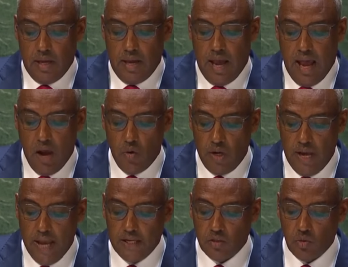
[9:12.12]
I would
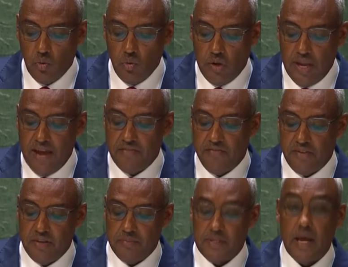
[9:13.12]
like to
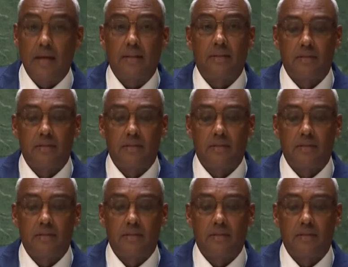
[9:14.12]
reaffirm that